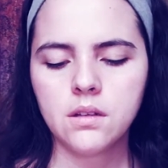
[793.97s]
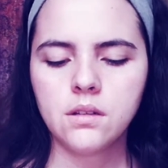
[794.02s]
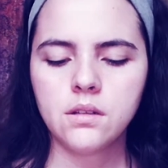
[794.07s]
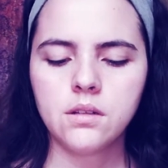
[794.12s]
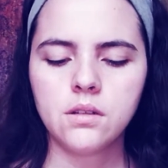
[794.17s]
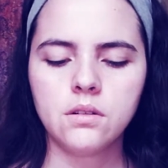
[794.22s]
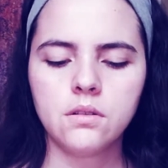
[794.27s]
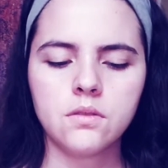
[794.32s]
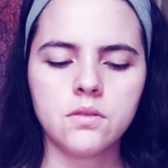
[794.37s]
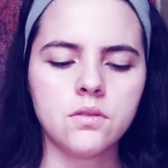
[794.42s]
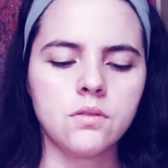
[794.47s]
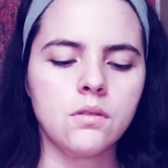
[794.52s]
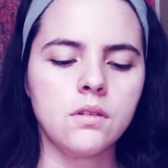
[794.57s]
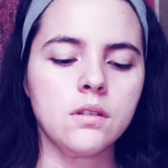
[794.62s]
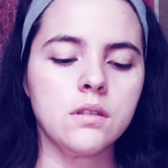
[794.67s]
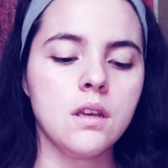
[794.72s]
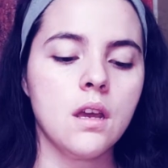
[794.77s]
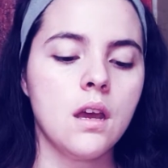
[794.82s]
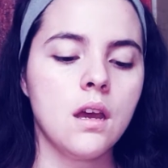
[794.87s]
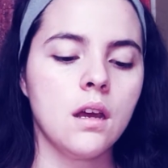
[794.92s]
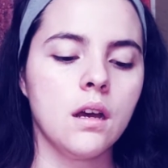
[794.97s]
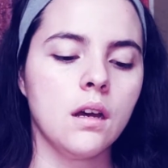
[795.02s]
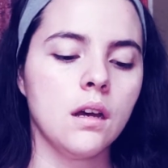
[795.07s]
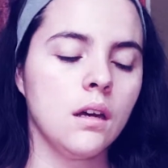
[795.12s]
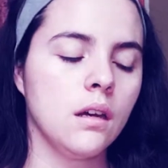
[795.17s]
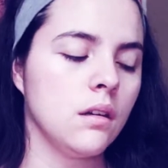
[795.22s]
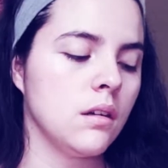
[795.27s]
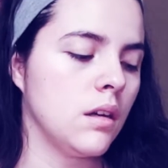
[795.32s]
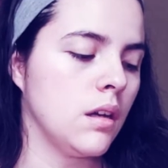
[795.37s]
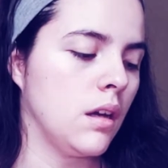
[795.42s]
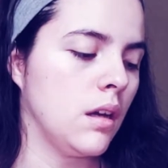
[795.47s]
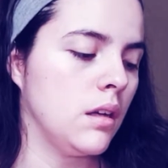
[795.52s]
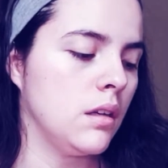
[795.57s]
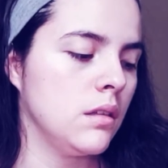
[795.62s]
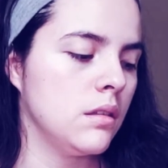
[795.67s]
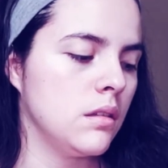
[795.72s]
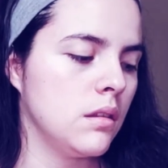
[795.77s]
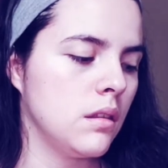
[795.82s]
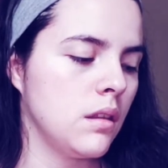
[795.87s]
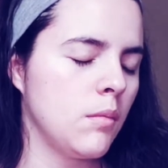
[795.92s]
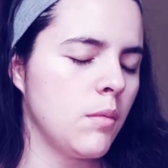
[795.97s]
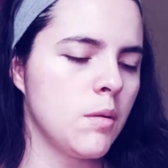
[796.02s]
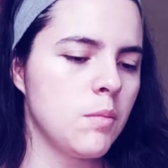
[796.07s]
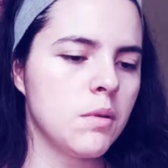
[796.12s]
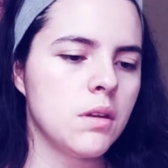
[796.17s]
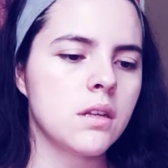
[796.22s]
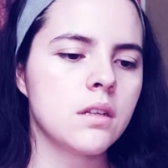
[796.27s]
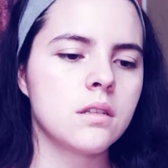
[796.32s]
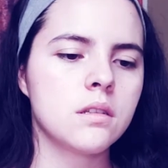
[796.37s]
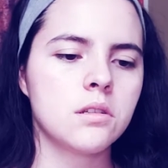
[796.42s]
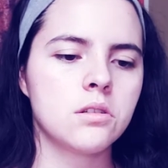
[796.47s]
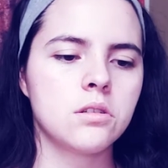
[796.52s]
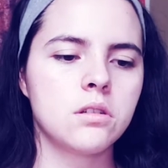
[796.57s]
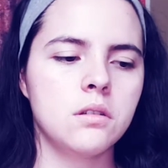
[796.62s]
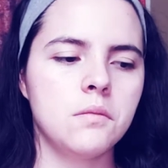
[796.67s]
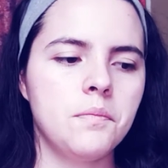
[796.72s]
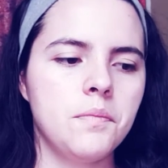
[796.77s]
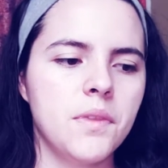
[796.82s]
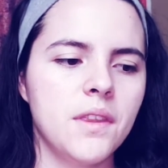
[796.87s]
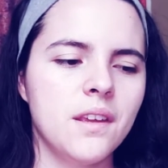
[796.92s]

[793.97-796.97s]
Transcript: Two of Swords. Okay. There might be a decision.